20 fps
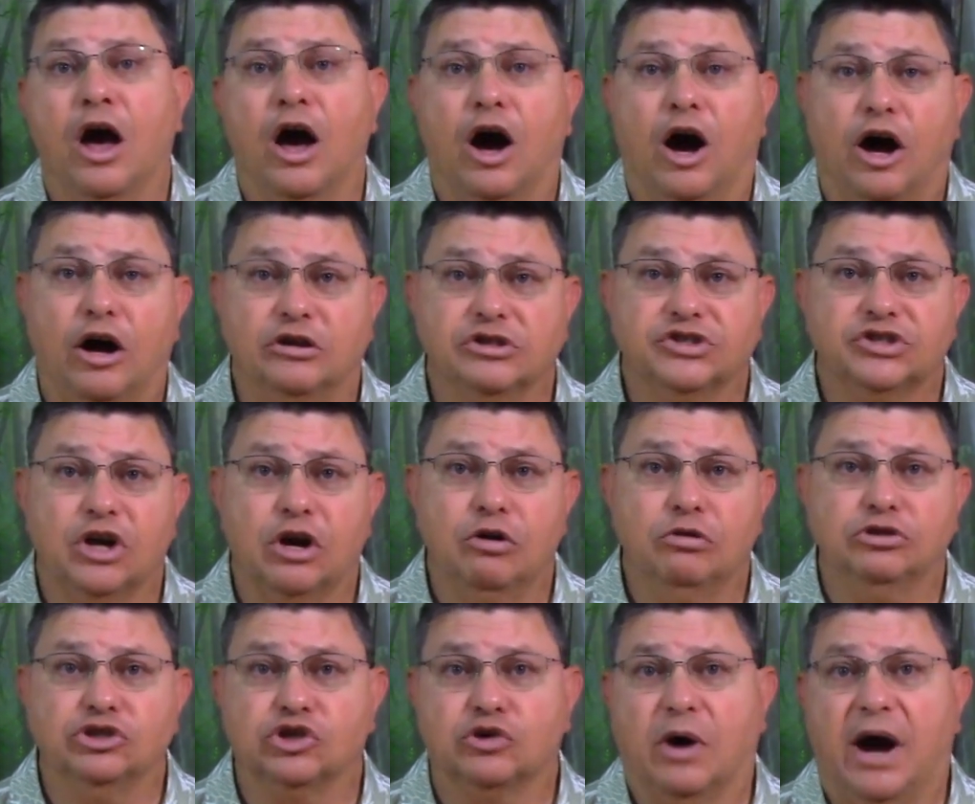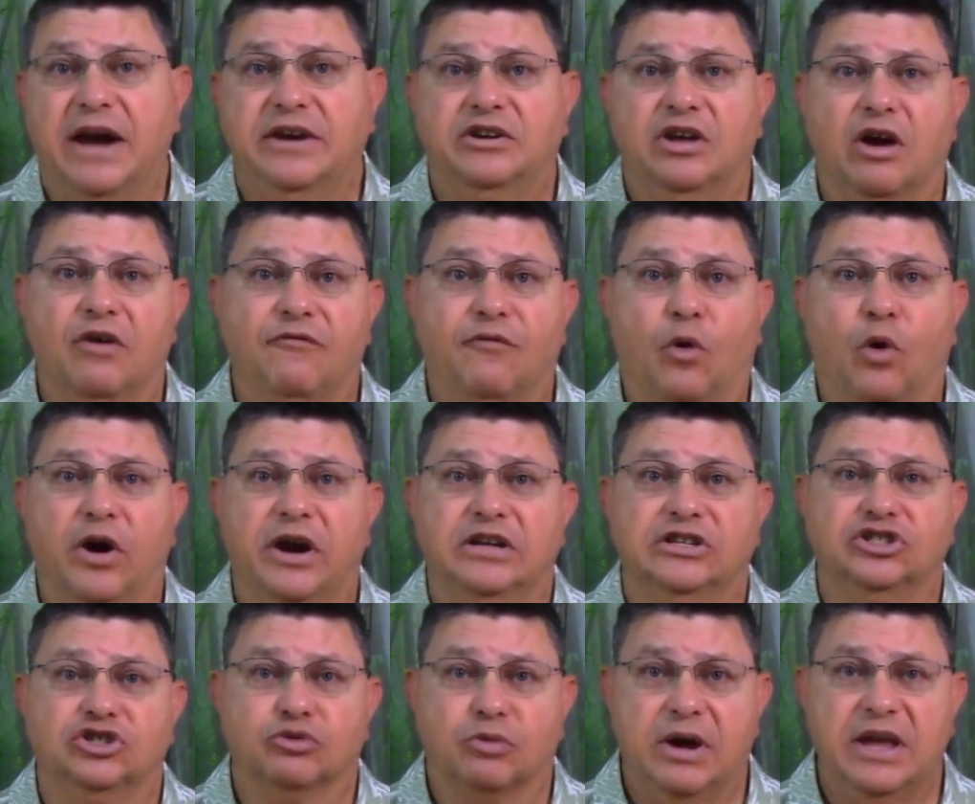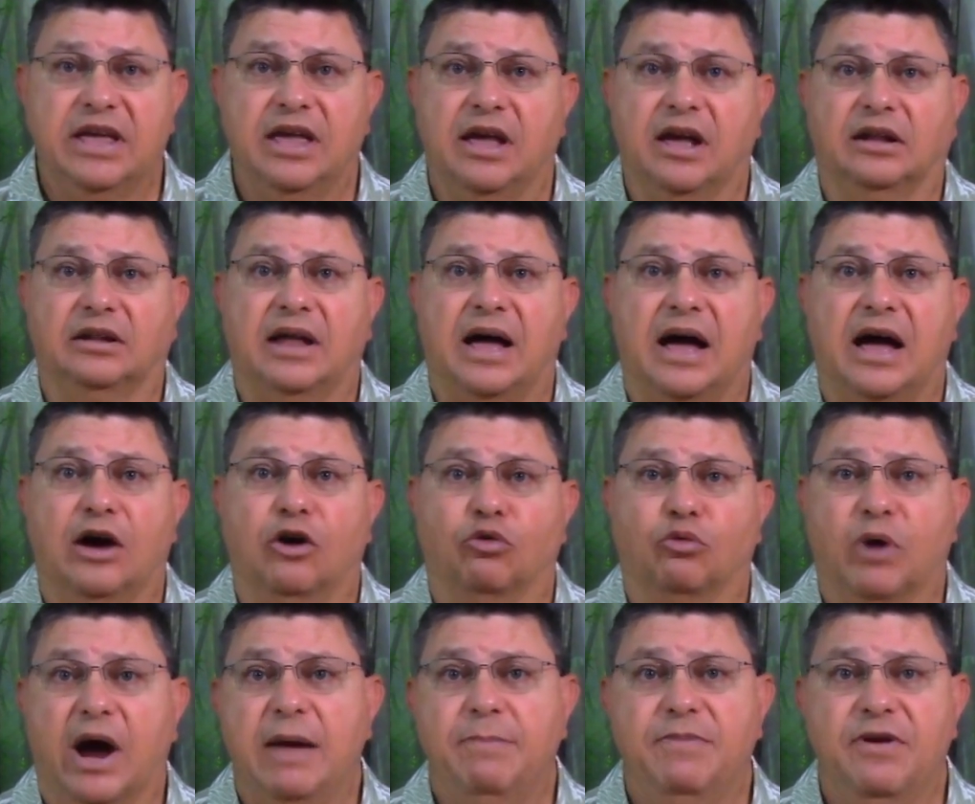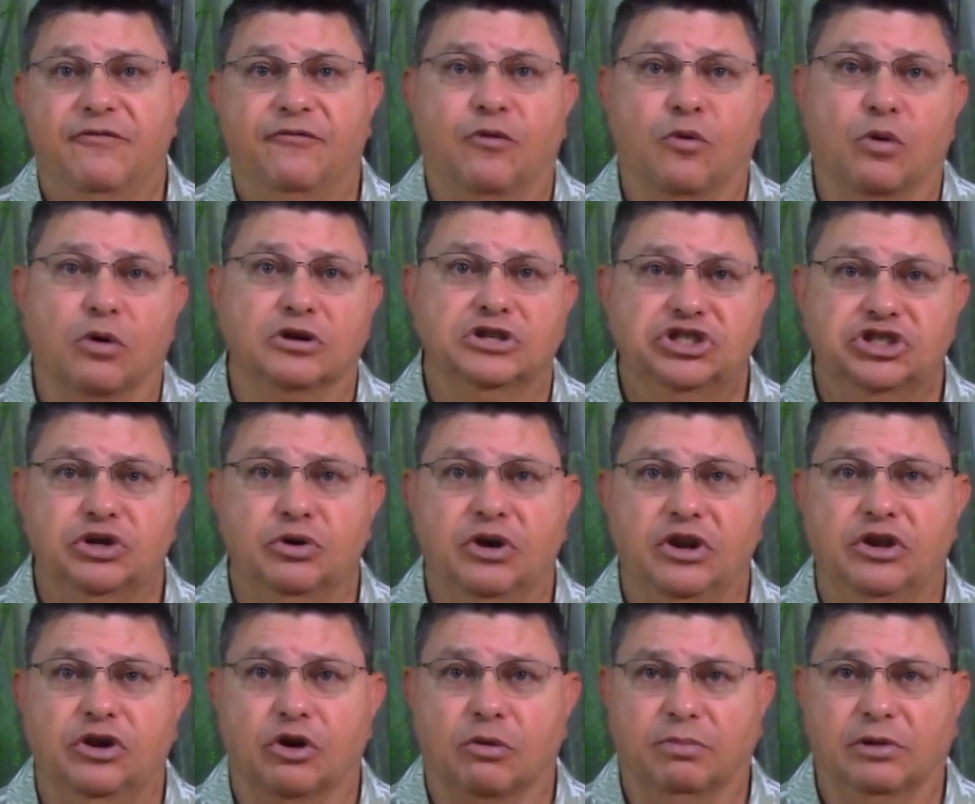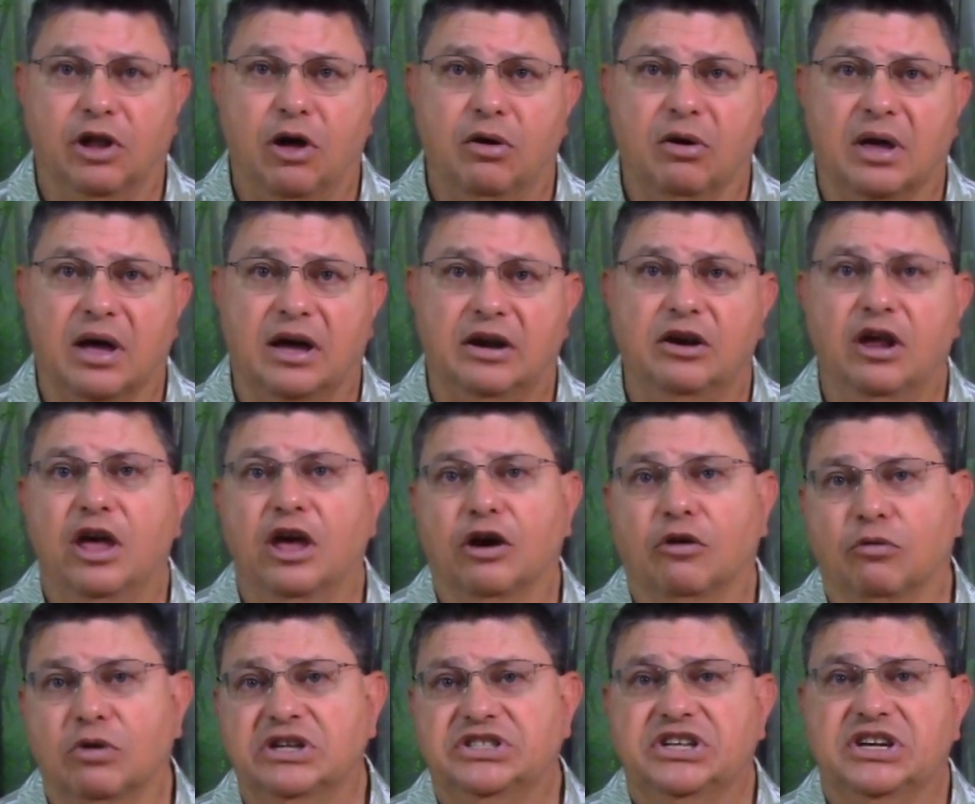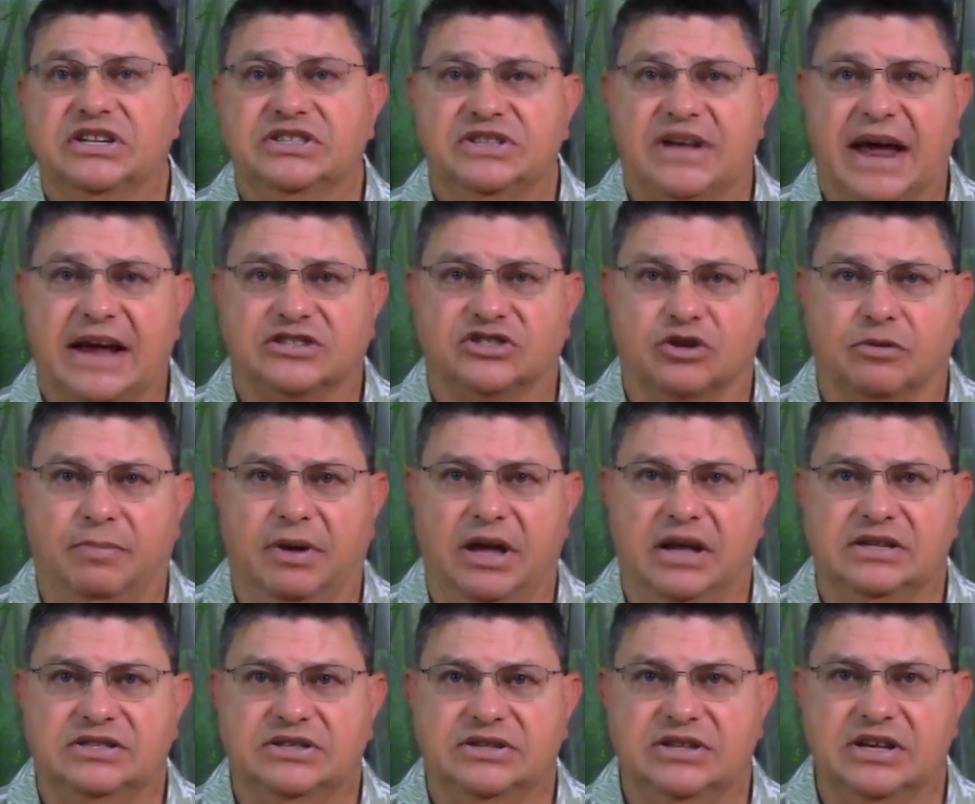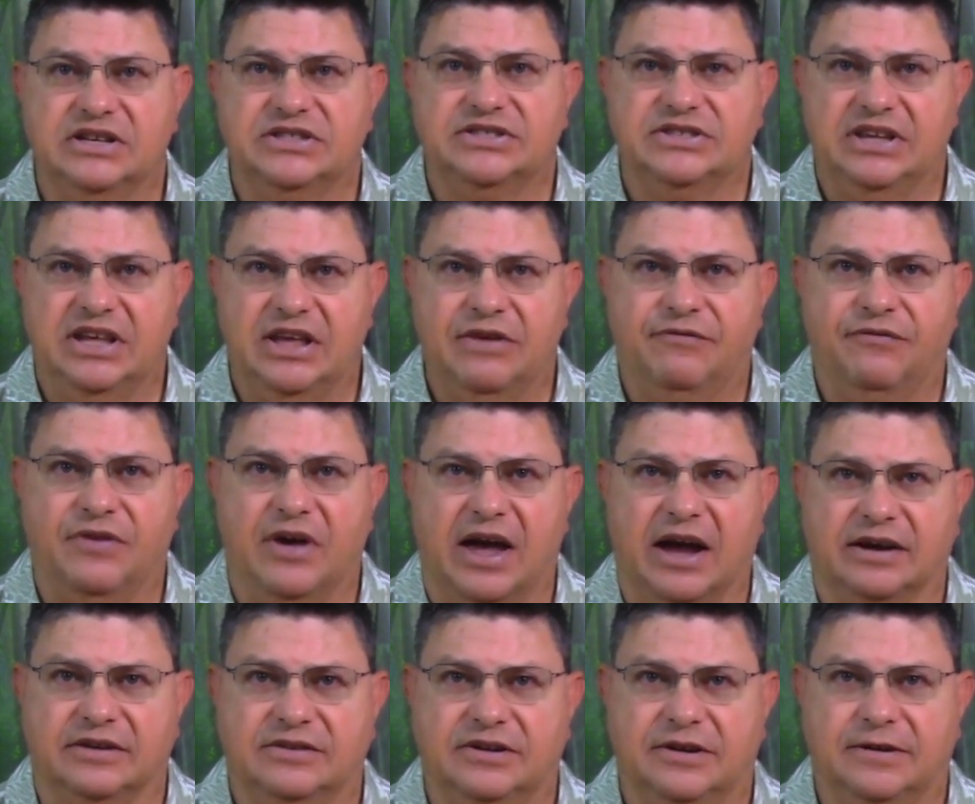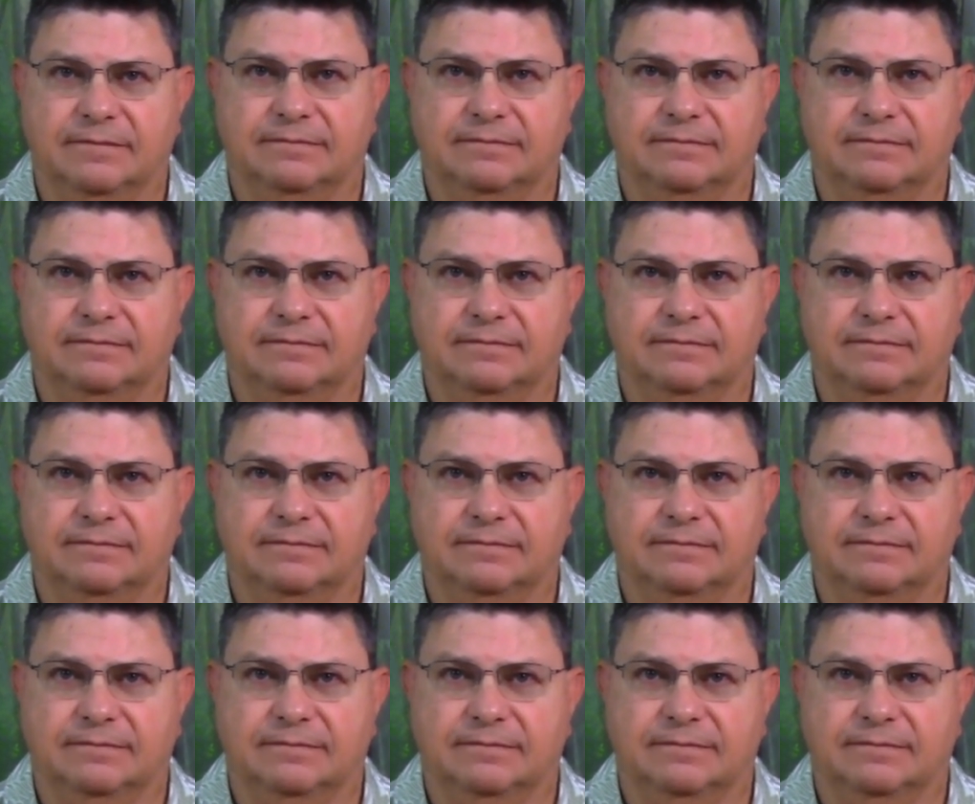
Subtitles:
Also, try to avoid drinking a lot right before shooting your blowgun, which exacerbates this effect.